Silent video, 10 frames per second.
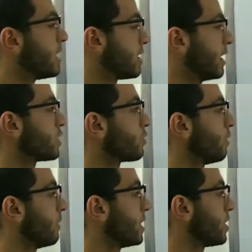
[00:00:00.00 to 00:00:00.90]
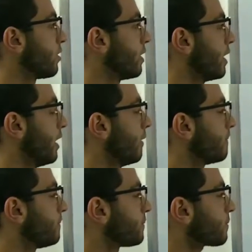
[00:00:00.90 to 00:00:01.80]
sexual maturity,
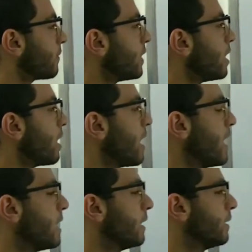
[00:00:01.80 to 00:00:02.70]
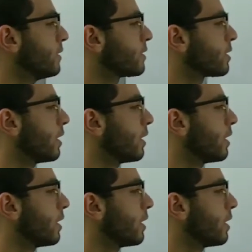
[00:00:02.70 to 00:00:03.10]
and